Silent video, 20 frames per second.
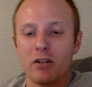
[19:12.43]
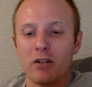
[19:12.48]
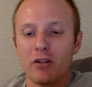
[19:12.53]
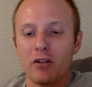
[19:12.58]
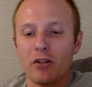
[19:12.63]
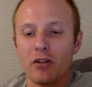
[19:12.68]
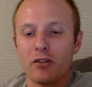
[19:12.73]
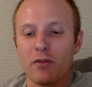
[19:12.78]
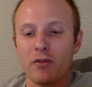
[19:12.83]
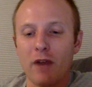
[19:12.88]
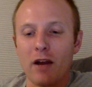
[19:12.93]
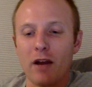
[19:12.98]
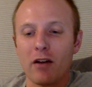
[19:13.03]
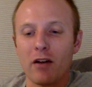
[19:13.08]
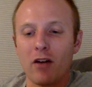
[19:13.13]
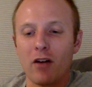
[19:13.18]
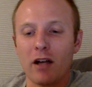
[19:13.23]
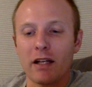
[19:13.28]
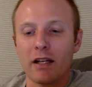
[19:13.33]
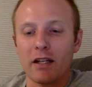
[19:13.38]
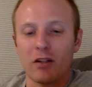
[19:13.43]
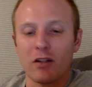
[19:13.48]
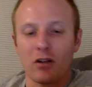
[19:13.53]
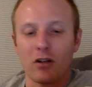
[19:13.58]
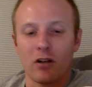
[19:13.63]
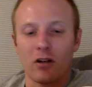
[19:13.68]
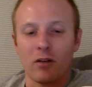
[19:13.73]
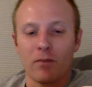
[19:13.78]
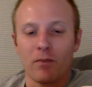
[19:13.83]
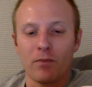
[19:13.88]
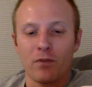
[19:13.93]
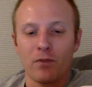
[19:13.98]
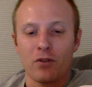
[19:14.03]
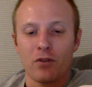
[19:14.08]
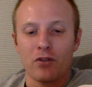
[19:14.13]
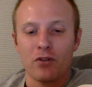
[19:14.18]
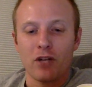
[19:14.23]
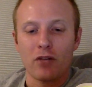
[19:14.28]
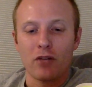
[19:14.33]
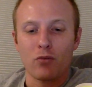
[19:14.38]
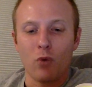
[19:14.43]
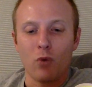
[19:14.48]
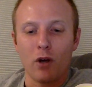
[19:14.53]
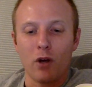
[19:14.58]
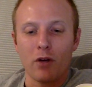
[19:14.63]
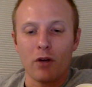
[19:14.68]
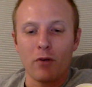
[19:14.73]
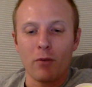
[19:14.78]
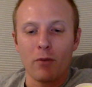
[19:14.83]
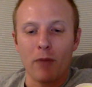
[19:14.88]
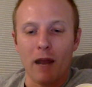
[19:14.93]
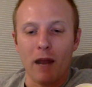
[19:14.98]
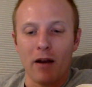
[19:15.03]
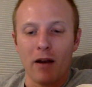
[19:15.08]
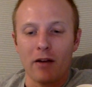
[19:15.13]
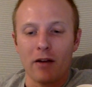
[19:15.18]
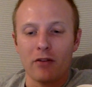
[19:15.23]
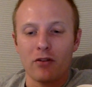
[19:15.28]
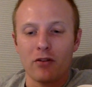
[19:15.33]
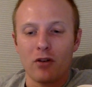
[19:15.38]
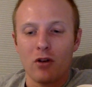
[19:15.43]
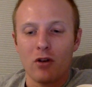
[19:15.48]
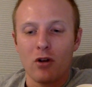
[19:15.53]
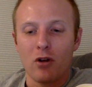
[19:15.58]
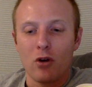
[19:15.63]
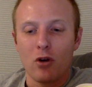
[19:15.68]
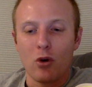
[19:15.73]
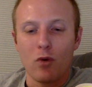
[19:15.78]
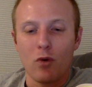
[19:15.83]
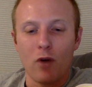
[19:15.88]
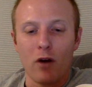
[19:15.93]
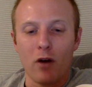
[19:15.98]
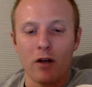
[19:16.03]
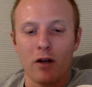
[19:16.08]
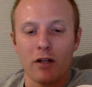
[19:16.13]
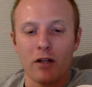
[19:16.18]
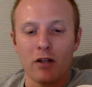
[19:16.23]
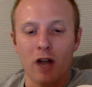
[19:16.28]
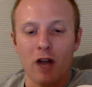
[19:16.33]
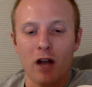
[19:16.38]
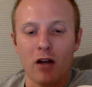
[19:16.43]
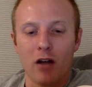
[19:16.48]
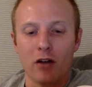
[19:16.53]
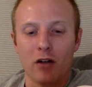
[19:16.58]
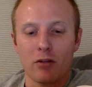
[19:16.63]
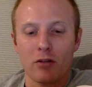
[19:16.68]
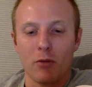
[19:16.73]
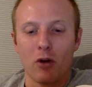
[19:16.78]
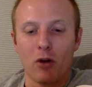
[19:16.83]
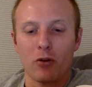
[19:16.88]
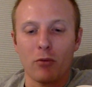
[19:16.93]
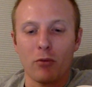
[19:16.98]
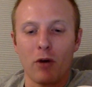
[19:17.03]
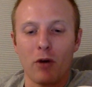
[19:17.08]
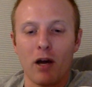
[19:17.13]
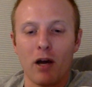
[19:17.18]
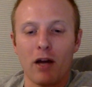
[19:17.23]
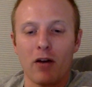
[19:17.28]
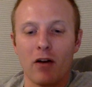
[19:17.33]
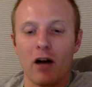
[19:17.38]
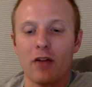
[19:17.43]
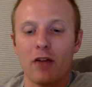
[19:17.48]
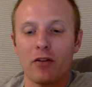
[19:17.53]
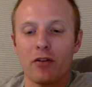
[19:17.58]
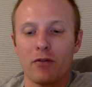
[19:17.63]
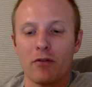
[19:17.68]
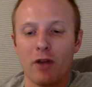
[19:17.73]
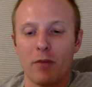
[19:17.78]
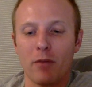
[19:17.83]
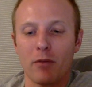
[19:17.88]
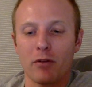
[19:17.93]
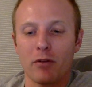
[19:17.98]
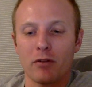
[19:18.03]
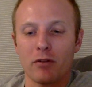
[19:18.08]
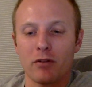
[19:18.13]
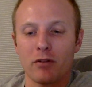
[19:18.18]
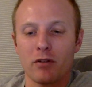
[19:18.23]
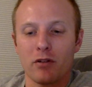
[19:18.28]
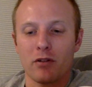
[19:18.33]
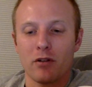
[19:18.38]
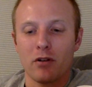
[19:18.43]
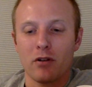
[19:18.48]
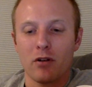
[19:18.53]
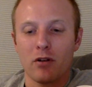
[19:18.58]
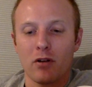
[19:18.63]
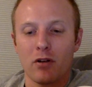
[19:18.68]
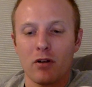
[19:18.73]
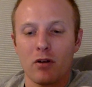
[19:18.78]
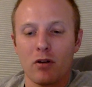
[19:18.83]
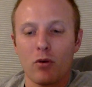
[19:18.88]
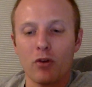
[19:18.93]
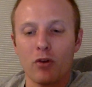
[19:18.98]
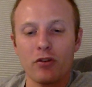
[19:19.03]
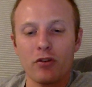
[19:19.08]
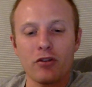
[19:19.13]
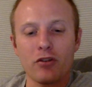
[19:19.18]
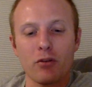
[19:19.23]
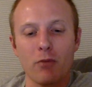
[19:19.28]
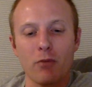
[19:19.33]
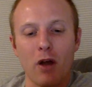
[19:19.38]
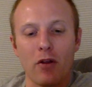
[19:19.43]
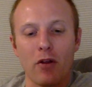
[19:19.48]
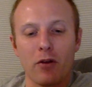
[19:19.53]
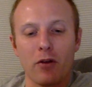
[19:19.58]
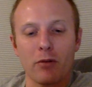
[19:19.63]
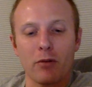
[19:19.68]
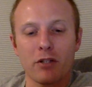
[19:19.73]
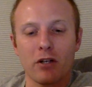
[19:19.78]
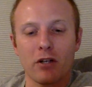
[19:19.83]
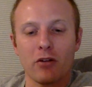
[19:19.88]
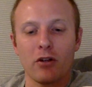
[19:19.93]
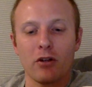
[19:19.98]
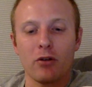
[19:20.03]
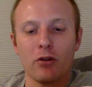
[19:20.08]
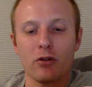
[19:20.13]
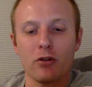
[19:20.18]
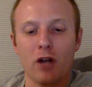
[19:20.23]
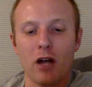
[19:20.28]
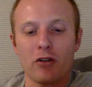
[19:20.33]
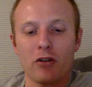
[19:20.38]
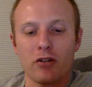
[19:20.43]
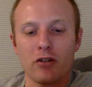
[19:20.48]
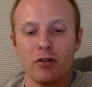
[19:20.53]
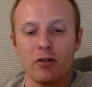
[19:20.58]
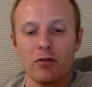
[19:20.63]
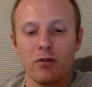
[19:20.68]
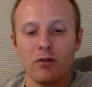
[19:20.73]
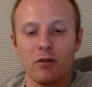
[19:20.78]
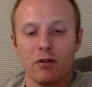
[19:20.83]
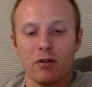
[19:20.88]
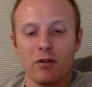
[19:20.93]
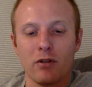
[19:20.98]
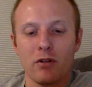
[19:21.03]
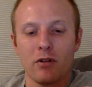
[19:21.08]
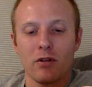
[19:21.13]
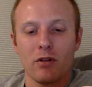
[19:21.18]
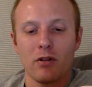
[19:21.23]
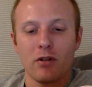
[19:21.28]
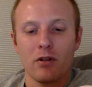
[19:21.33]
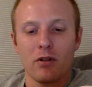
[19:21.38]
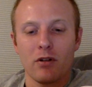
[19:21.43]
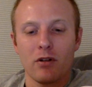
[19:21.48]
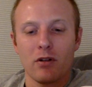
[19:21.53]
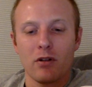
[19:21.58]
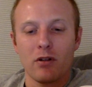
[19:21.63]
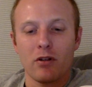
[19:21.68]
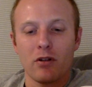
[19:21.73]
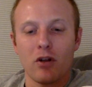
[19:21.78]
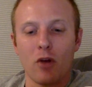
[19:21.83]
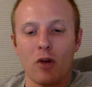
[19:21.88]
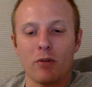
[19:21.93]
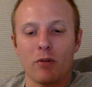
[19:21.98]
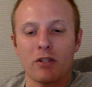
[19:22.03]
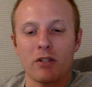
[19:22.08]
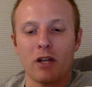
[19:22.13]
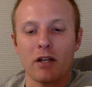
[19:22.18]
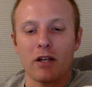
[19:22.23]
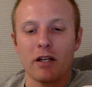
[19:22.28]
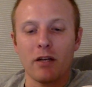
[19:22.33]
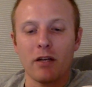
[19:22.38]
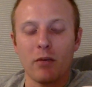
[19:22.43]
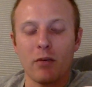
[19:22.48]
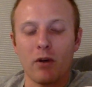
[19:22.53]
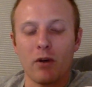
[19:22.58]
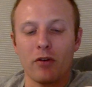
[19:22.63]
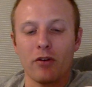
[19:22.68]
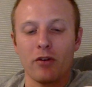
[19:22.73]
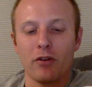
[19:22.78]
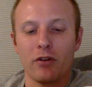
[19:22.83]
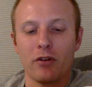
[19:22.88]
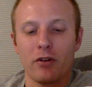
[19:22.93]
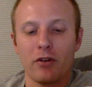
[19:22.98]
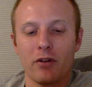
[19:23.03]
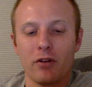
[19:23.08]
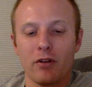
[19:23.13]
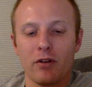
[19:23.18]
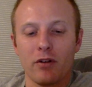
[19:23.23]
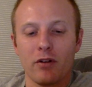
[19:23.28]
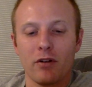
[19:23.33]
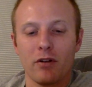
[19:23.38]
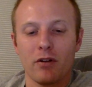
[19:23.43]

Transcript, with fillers: Matilda is a very lucky girl. She has wonderful parents who have already taught her to multiply lots of numbers. Was it your mother, Matilda, who taught you? No, Miss Honey, it wasn't.